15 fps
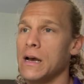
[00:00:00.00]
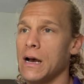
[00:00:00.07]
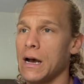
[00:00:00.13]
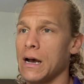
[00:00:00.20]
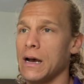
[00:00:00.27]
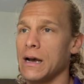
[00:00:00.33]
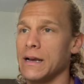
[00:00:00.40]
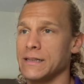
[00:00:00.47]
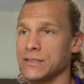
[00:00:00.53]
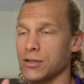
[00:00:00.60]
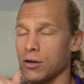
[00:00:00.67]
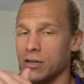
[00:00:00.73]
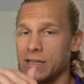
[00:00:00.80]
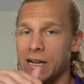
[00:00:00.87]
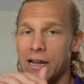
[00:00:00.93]
I
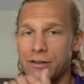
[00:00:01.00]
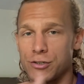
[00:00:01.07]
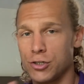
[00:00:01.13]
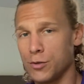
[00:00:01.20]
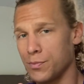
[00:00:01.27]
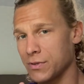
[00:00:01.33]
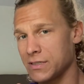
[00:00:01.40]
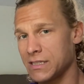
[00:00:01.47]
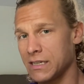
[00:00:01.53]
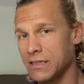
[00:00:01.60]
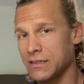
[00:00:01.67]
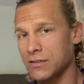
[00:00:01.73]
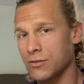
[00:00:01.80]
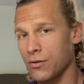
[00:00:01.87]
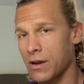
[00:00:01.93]
started at
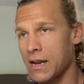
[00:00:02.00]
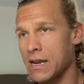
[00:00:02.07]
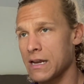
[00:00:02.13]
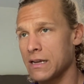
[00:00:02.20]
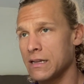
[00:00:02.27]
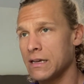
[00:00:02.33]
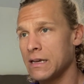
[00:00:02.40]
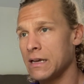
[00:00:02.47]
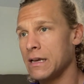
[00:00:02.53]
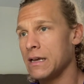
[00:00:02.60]
2% grade